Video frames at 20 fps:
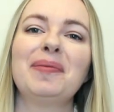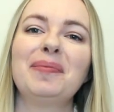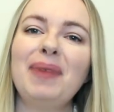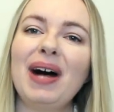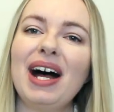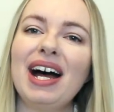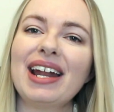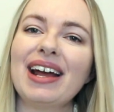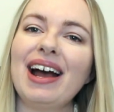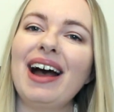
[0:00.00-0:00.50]

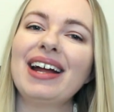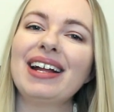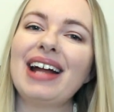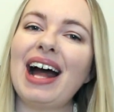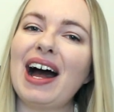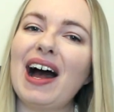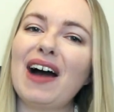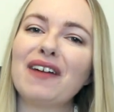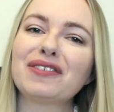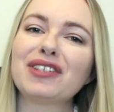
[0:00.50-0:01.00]
but I
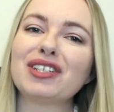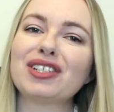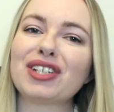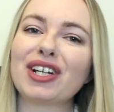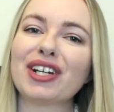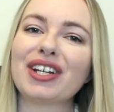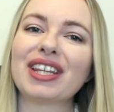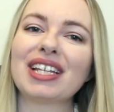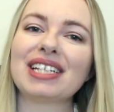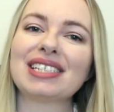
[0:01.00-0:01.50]
have to show
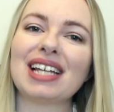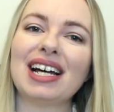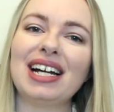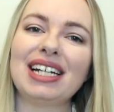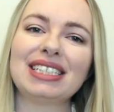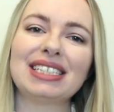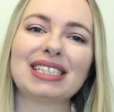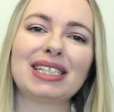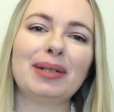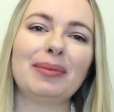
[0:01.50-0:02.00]
you this
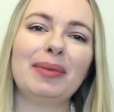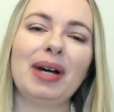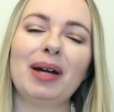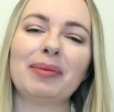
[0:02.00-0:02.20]
item.